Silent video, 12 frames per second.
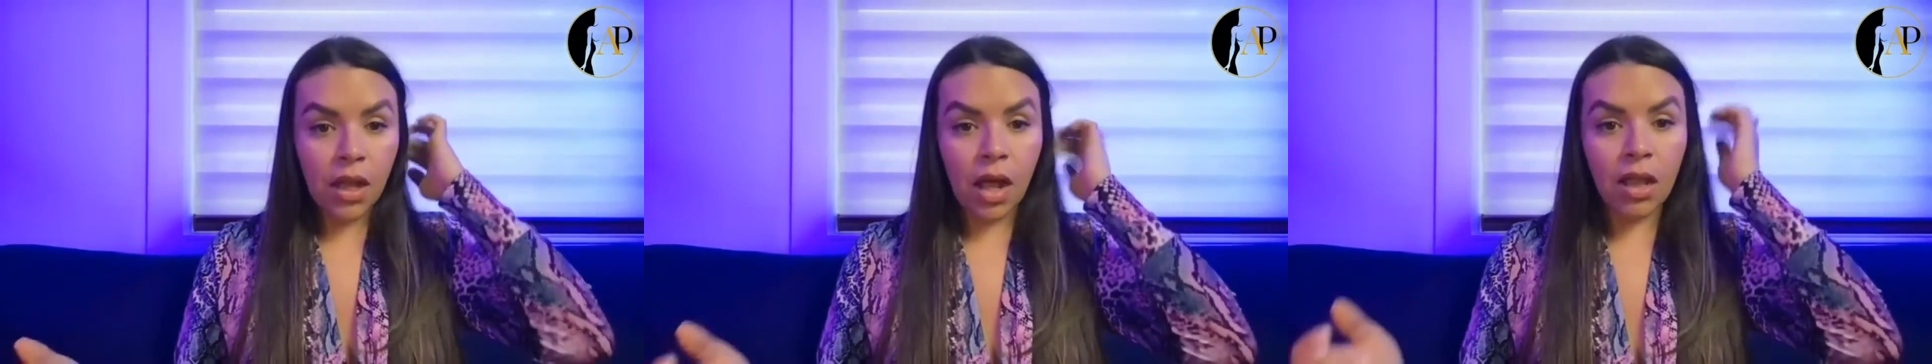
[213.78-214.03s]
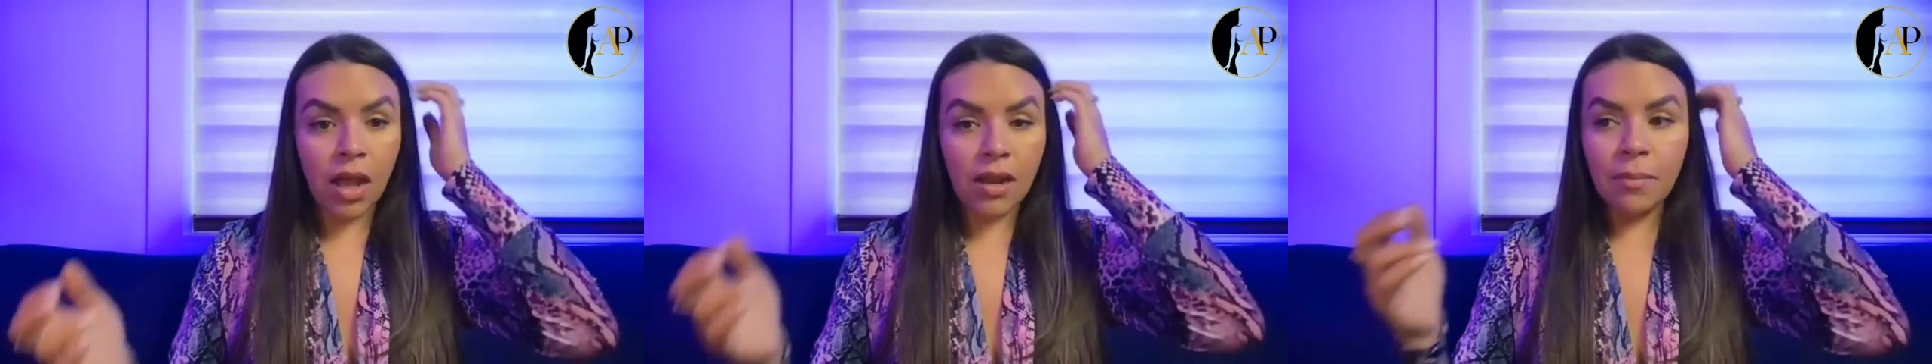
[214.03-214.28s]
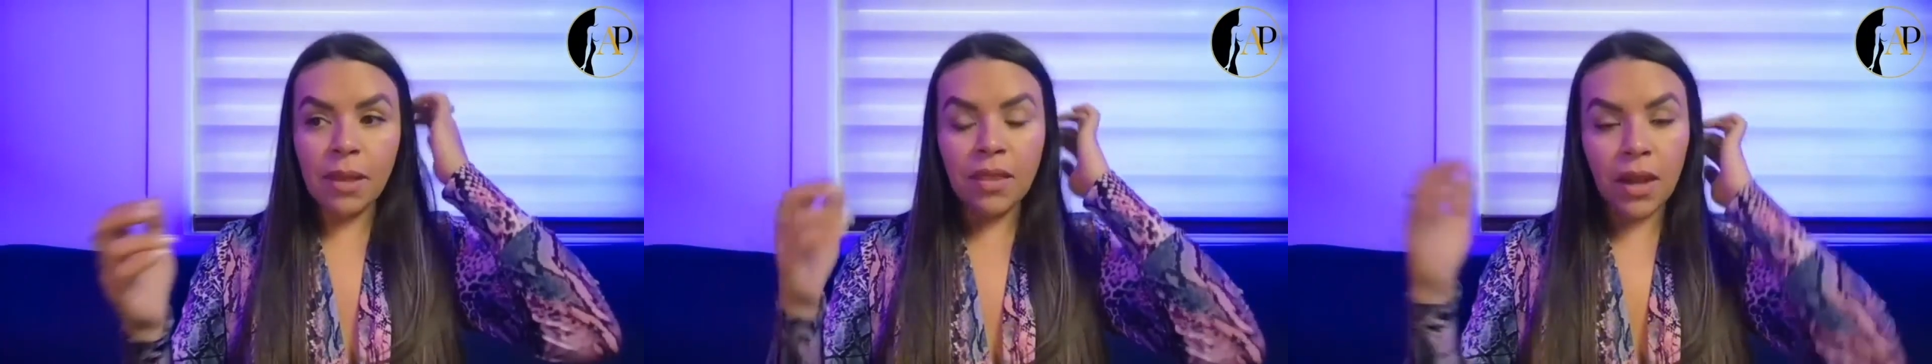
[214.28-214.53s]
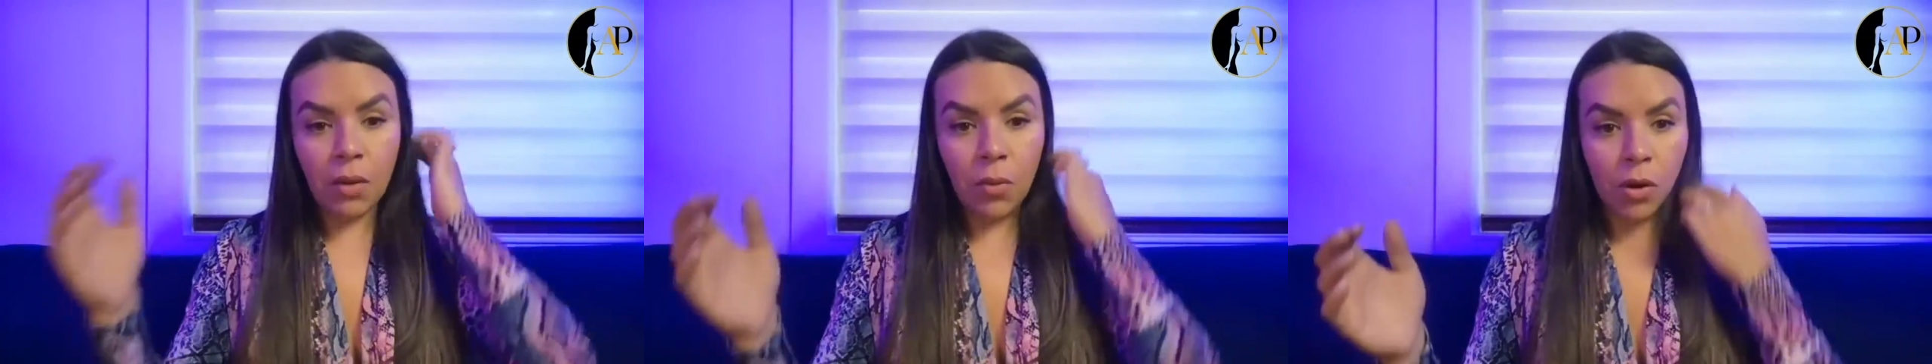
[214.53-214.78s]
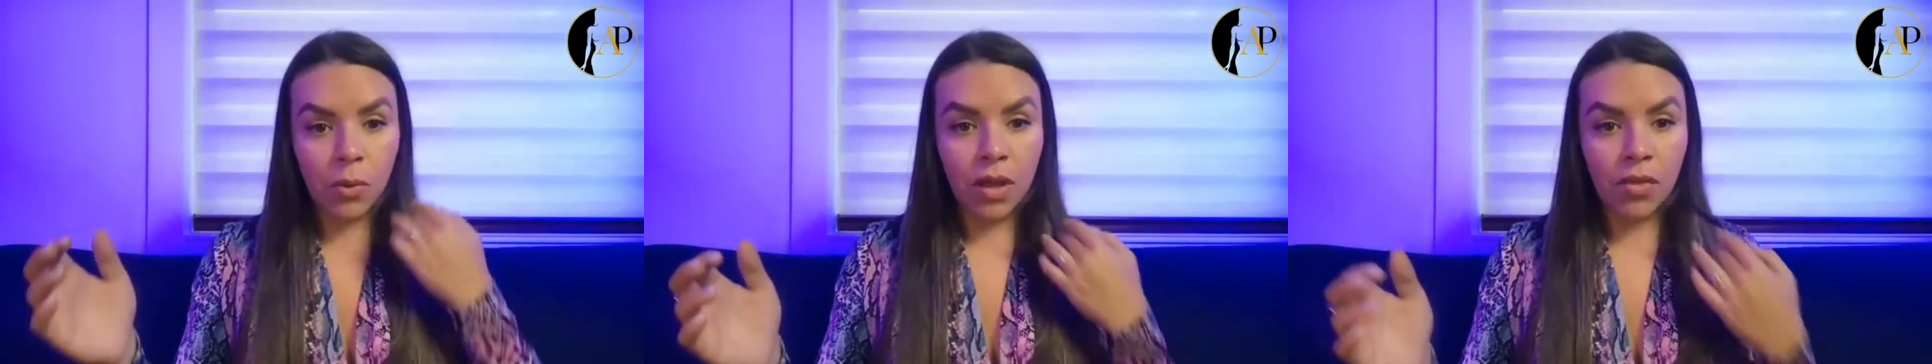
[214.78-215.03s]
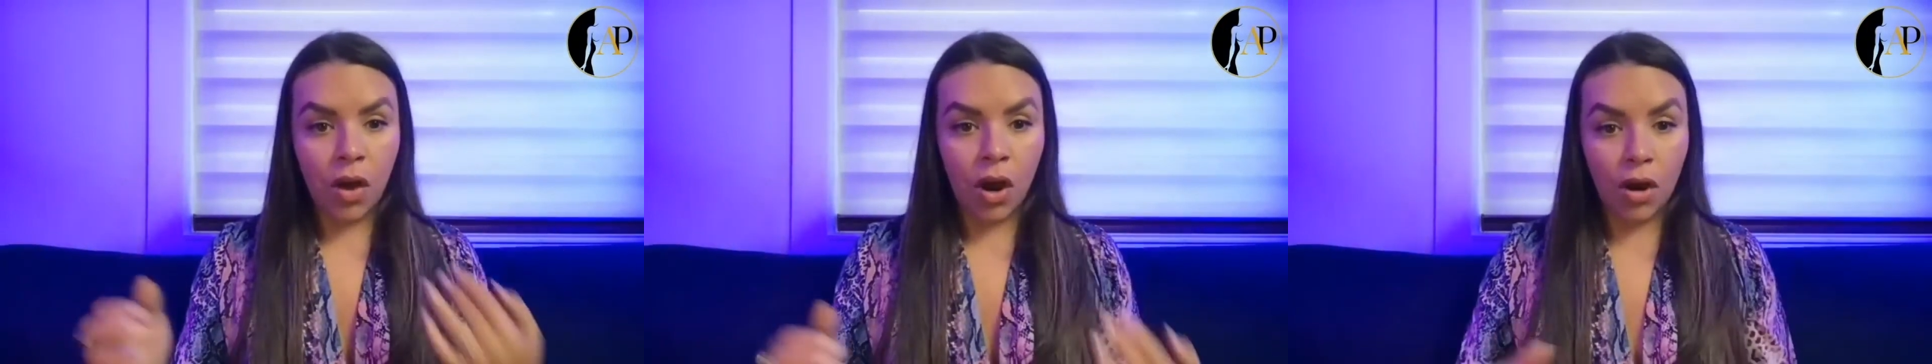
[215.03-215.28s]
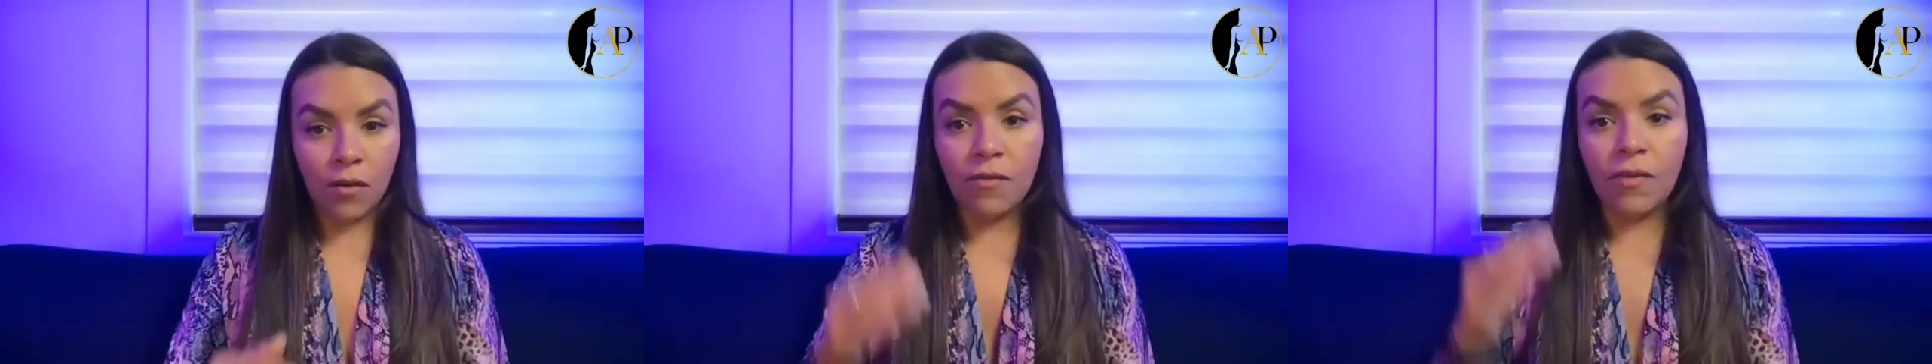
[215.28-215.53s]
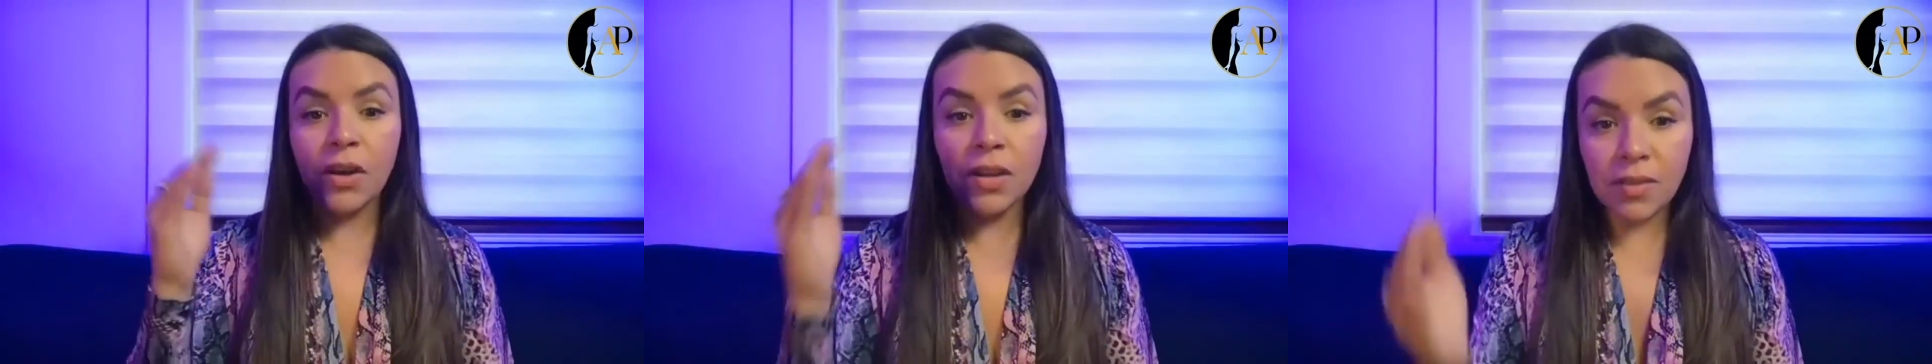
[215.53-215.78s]
a lot of men that I work with are
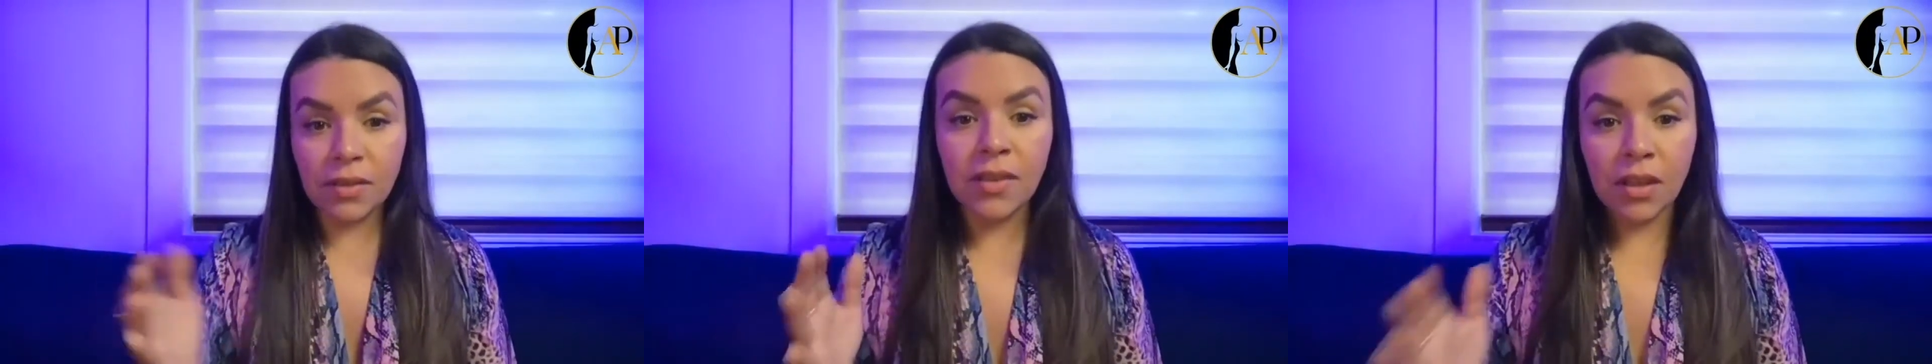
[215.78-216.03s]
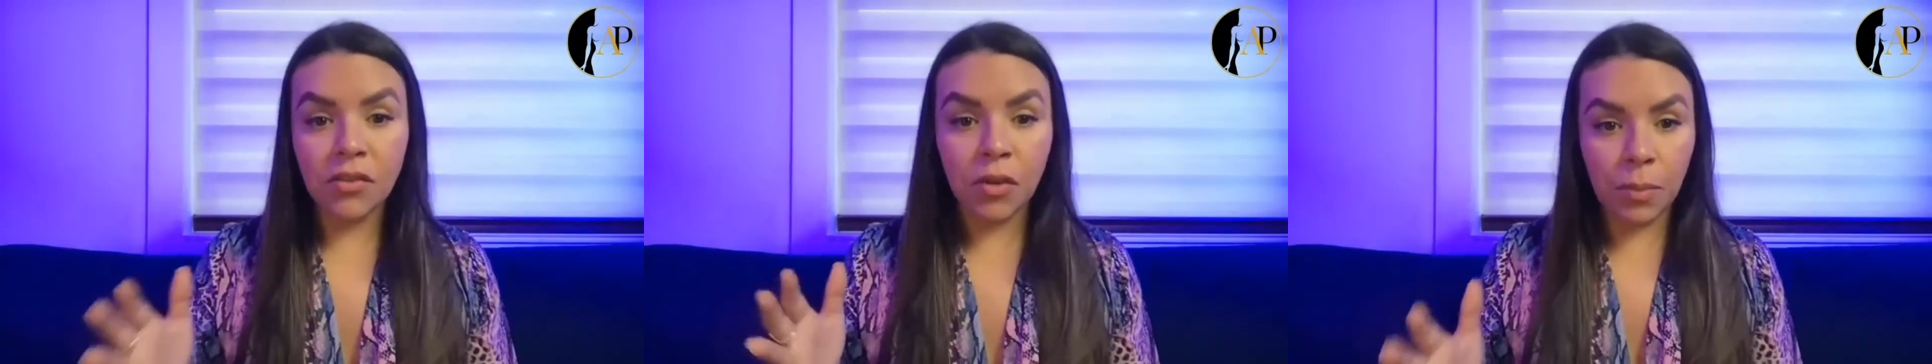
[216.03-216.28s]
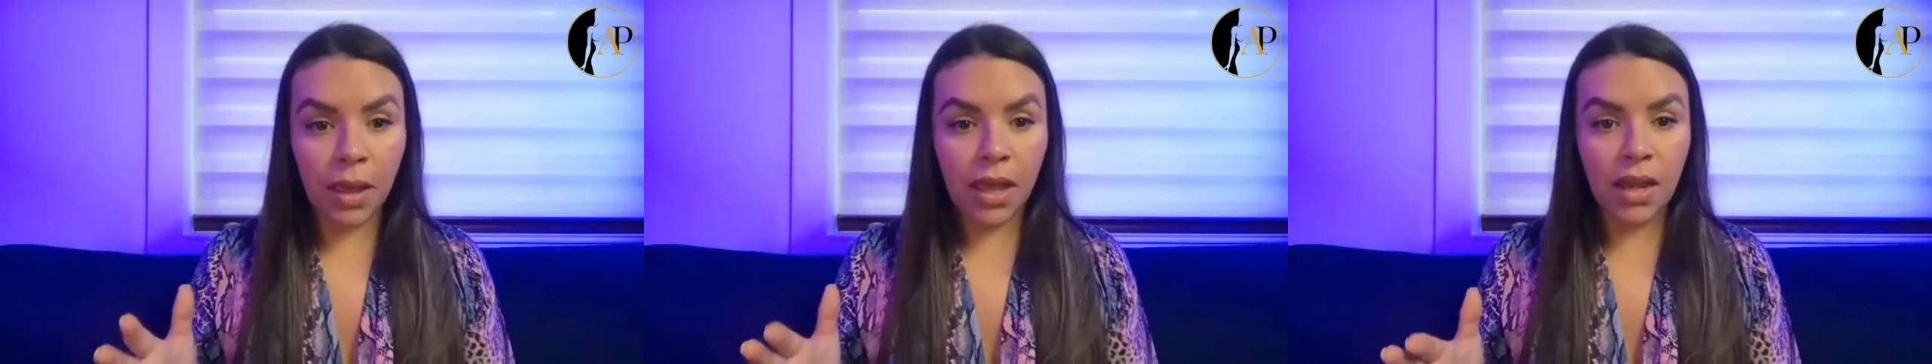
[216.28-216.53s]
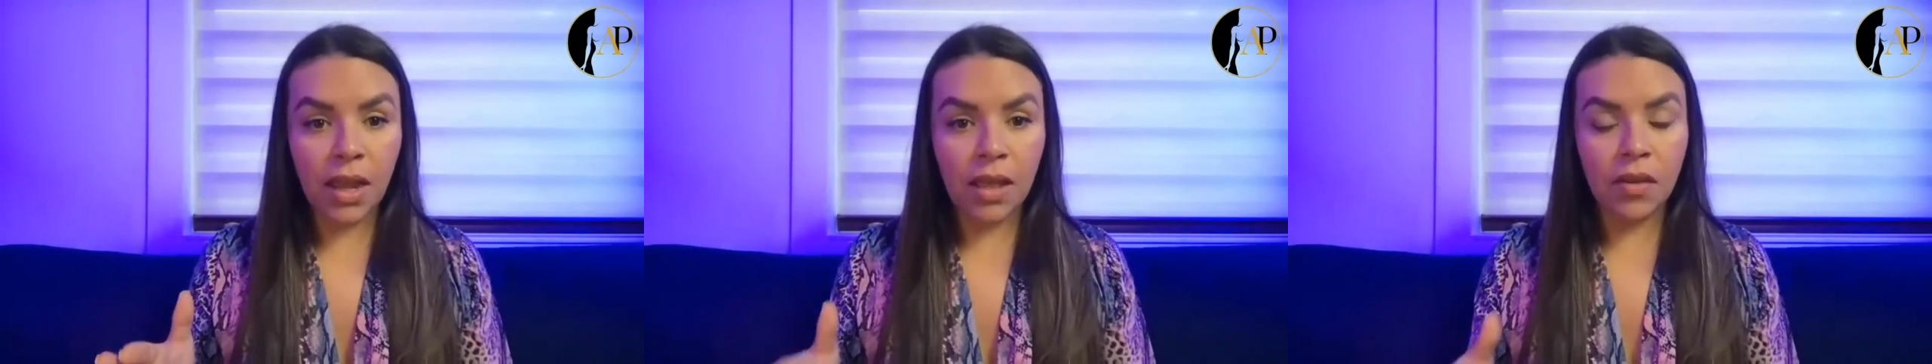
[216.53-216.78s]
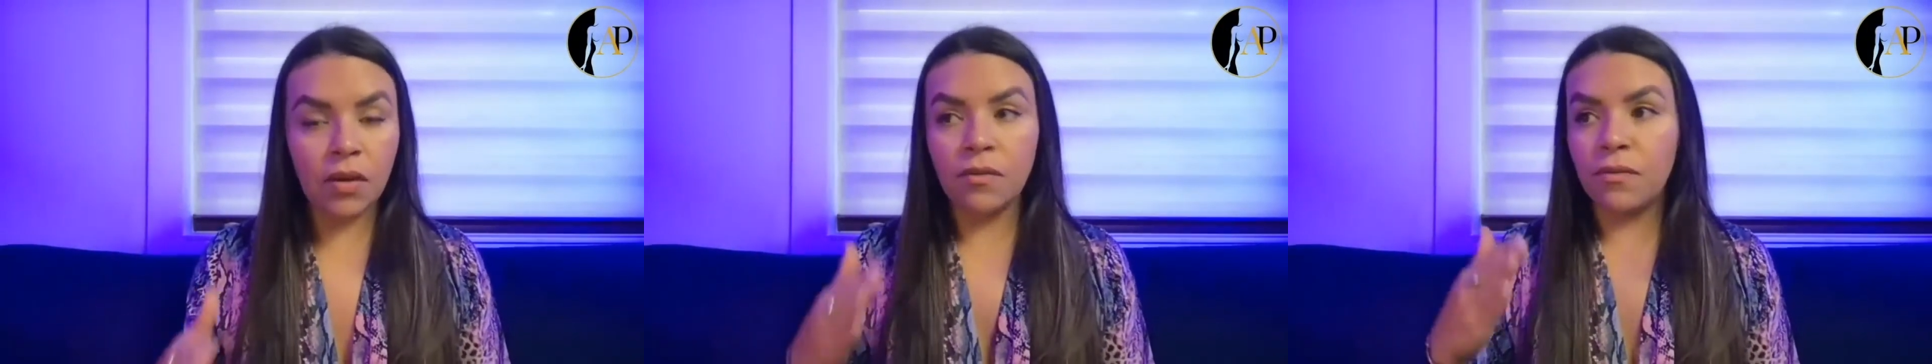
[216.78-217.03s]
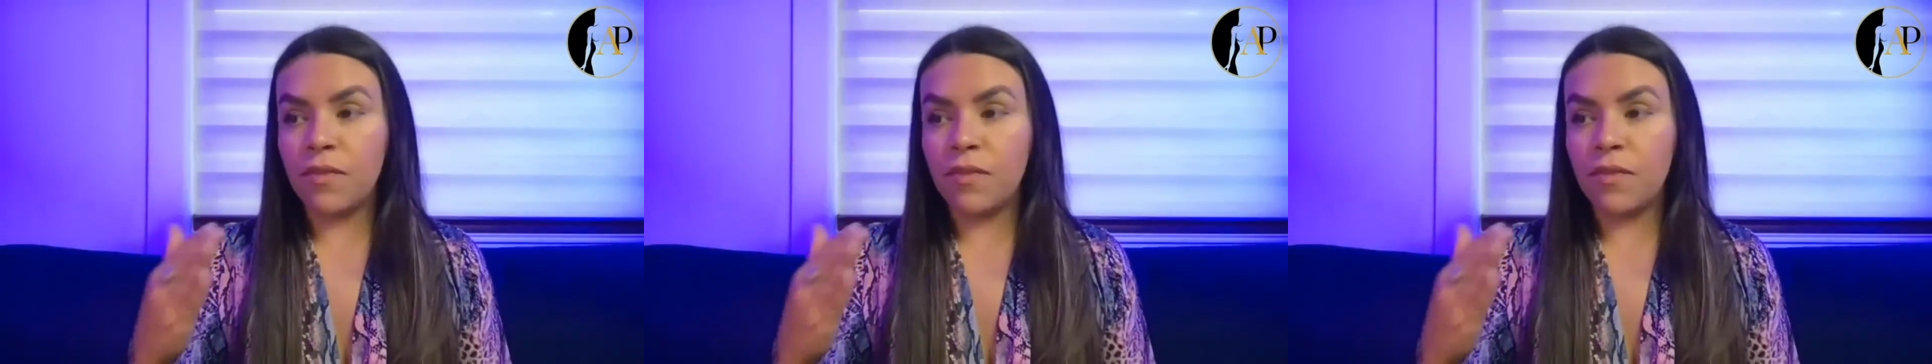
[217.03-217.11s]
very successful men and they're